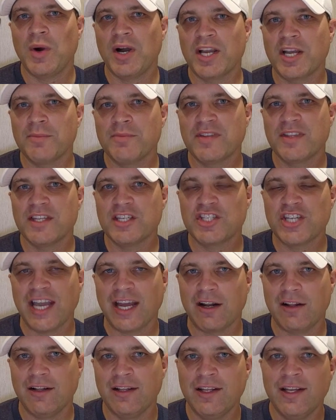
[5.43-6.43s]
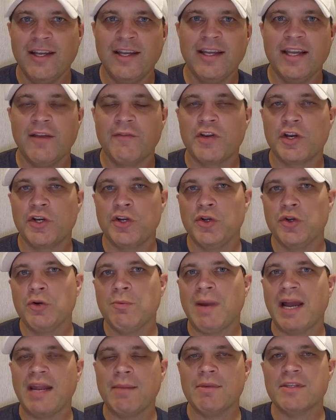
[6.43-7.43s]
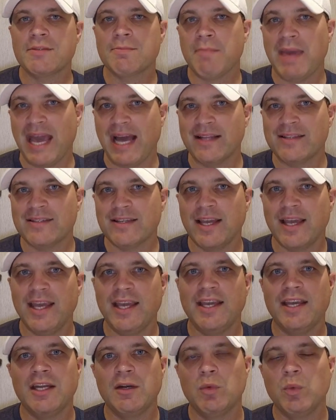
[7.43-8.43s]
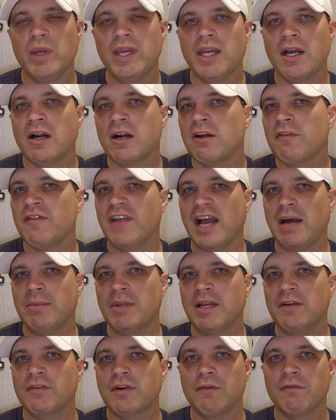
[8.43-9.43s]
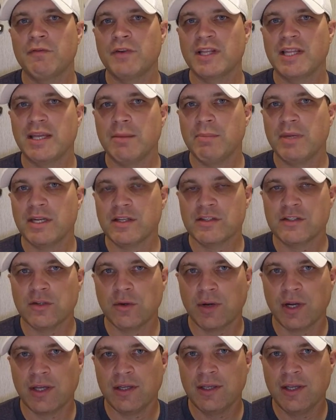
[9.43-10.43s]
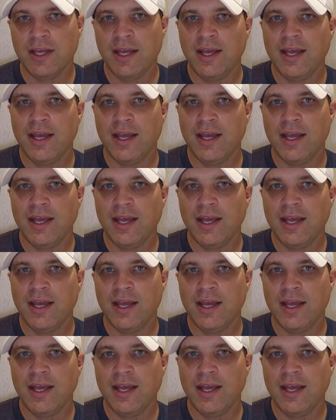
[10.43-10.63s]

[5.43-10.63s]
welcome to the channel. If you're new, my name is Matt, and we are a family from Fridley, Minnesota.